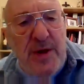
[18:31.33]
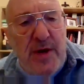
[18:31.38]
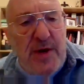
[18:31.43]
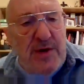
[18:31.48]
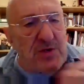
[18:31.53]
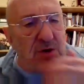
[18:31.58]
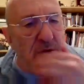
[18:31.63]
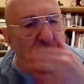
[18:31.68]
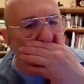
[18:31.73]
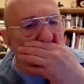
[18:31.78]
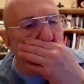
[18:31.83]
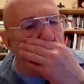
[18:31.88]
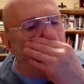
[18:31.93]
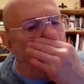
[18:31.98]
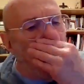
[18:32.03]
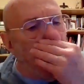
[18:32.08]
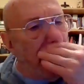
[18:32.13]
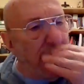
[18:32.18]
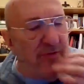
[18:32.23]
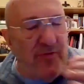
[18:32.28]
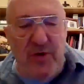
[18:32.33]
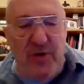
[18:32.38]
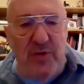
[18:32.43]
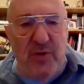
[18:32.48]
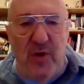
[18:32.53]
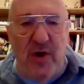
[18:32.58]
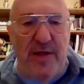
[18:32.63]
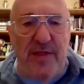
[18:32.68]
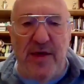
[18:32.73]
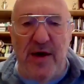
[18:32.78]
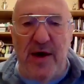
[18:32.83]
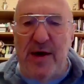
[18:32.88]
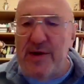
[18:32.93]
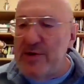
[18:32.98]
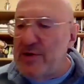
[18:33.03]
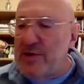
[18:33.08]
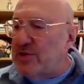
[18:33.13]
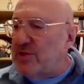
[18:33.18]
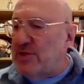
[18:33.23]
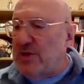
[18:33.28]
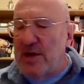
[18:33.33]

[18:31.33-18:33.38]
So my view on that is,